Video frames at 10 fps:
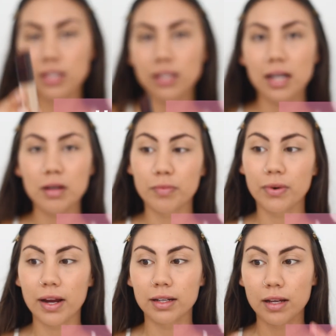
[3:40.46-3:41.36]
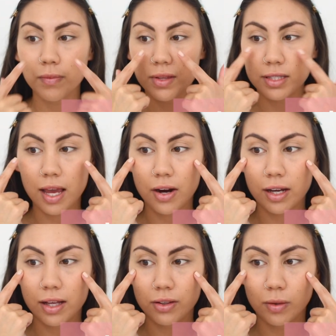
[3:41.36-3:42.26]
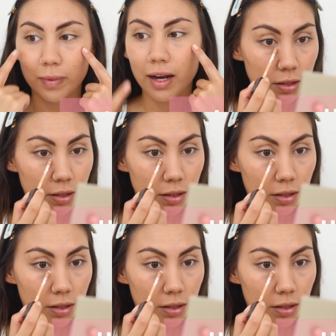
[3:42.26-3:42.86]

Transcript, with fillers: just to kind of brighten up this area a little bit.